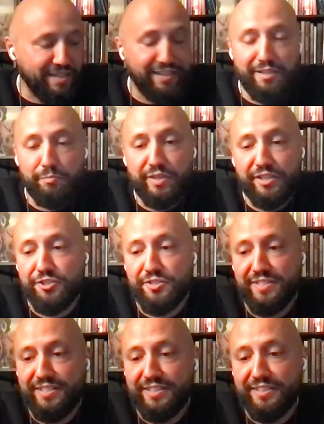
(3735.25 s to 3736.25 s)
taking
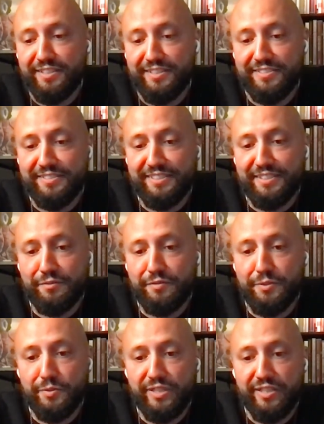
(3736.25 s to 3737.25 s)
pictures in a
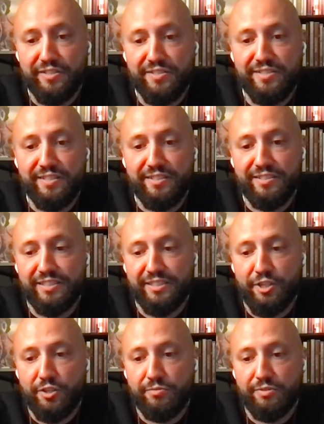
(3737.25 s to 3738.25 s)
few years still, and
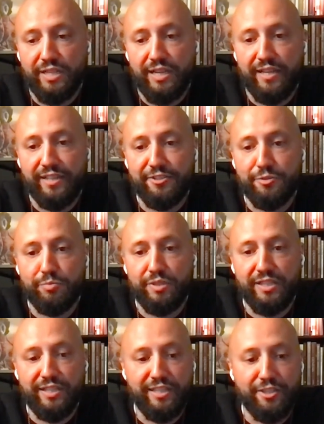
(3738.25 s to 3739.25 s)
not relying
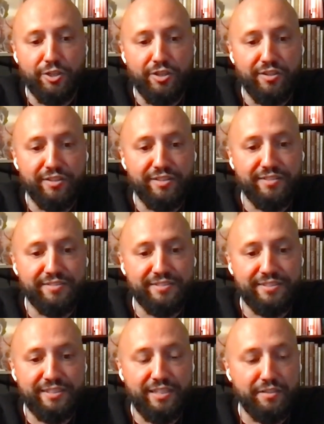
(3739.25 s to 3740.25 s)
completely on
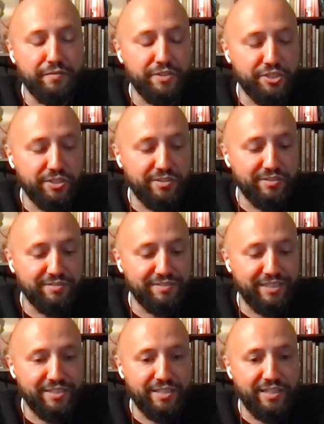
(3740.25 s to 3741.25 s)
artificial
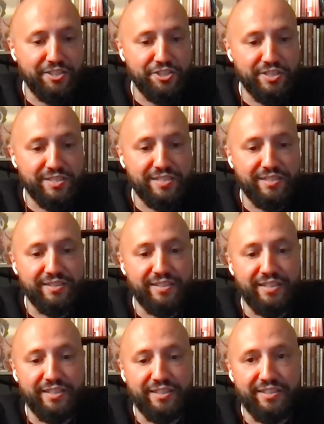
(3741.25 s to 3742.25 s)
intelligence and
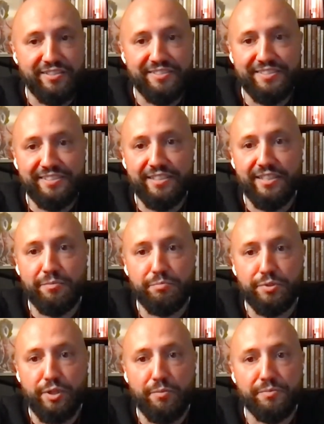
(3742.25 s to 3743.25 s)
their little
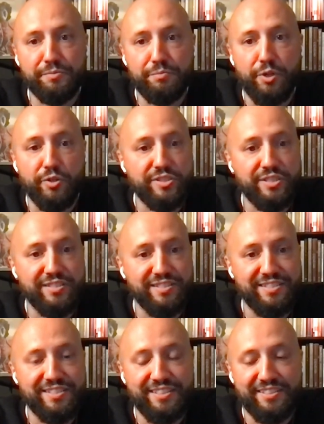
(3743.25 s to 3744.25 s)
prompt
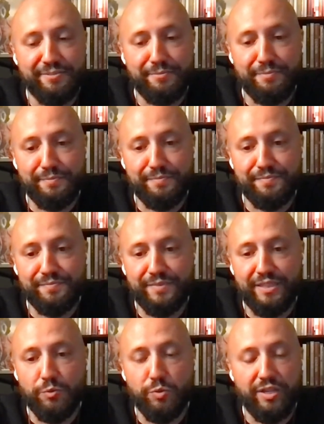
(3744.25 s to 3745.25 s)
boxes in
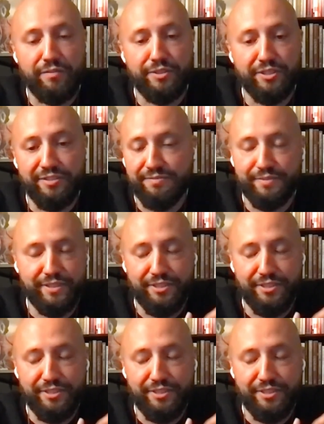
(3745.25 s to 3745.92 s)
whatever